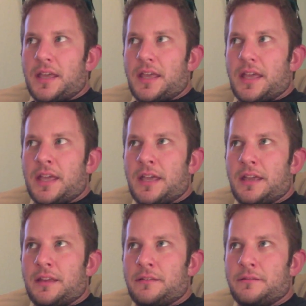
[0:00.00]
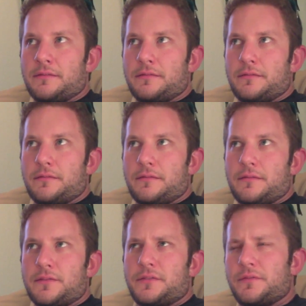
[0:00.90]
and
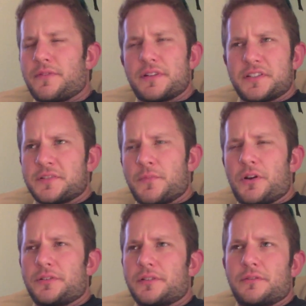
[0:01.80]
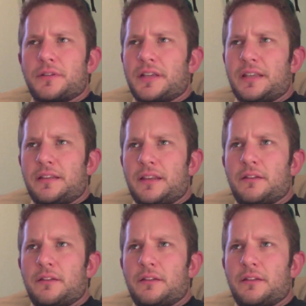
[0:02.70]
to a very small degree,